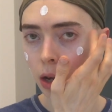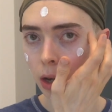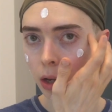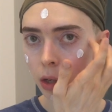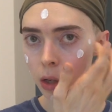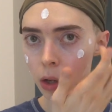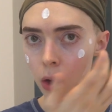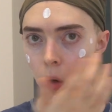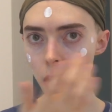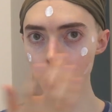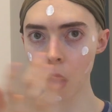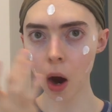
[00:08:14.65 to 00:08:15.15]

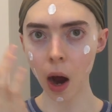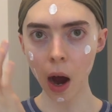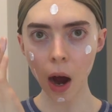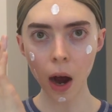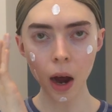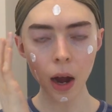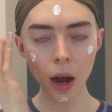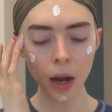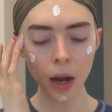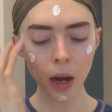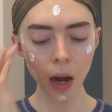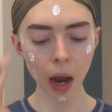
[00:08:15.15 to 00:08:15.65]
So
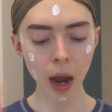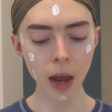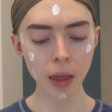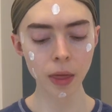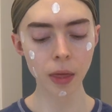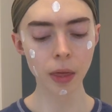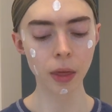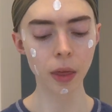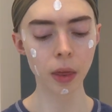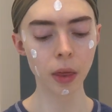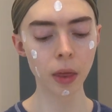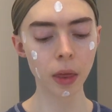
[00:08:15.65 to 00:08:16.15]

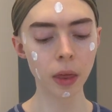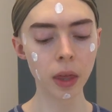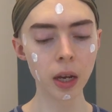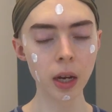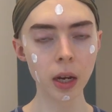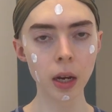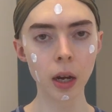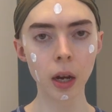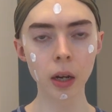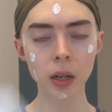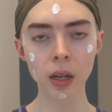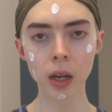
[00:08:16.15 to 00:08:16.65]
in
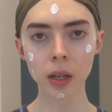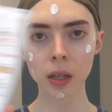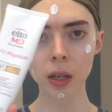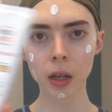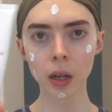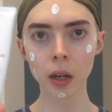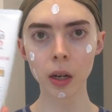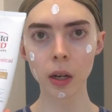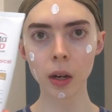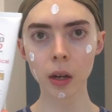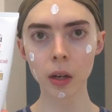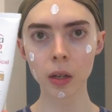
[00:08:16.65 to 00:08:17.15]
the
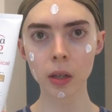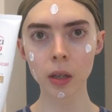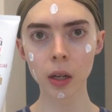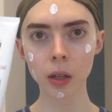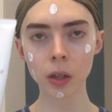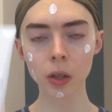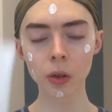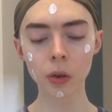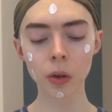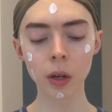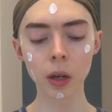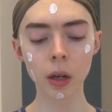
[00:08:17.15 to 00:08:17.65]
tinted
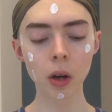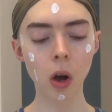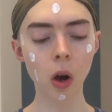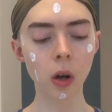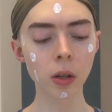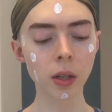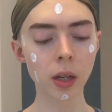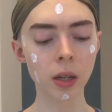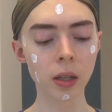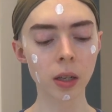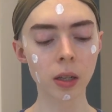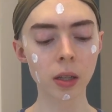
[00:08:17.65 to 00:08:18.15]
sunscreen,
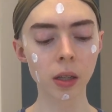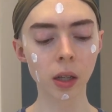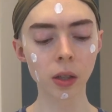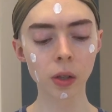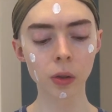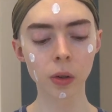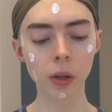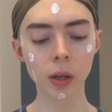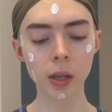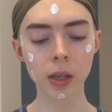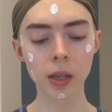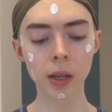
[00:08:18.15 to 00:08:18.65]
all tinted
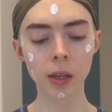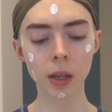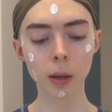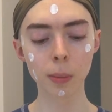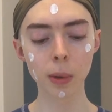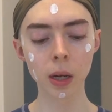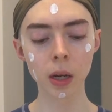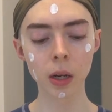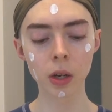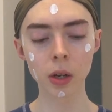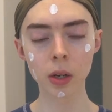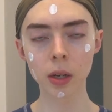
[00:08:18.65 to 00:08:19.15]
sunscreens tend to
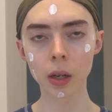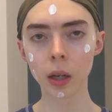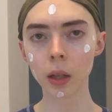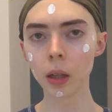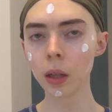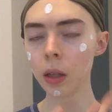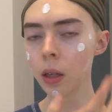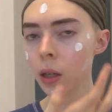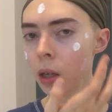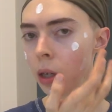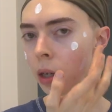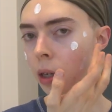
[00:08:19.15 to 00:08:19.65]
be just a
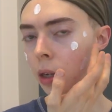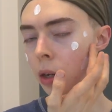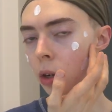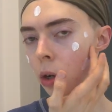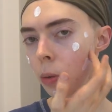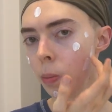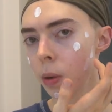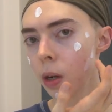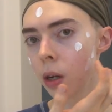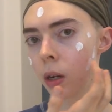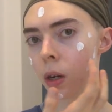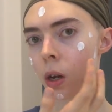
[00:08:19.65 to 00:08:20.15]

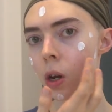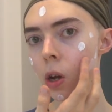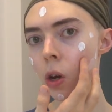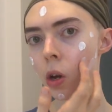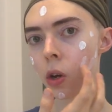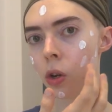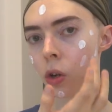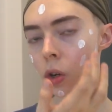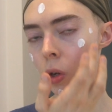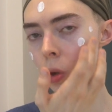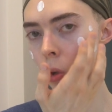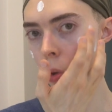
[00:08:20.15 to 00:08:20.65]
little bit
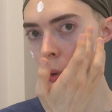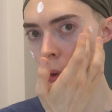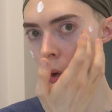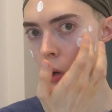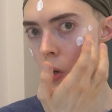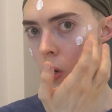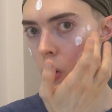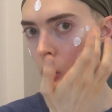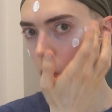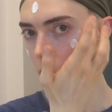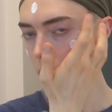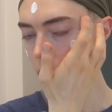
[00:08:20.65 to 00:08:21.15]

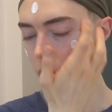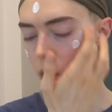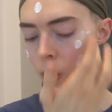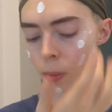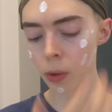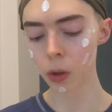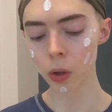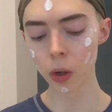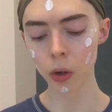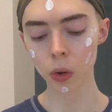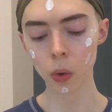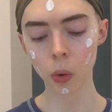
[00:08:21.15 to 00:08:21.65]
too
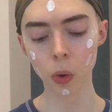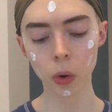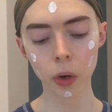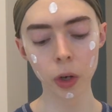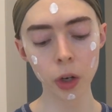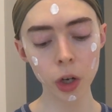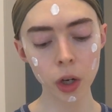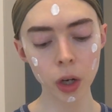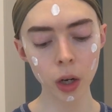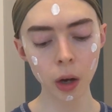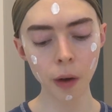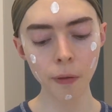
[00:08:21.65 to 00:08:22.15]
noticeable and
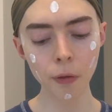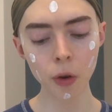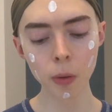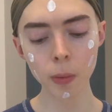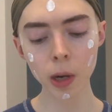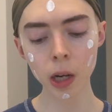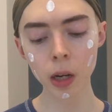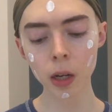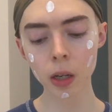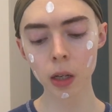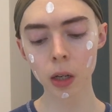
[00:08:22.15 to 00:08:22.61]
orangey for me.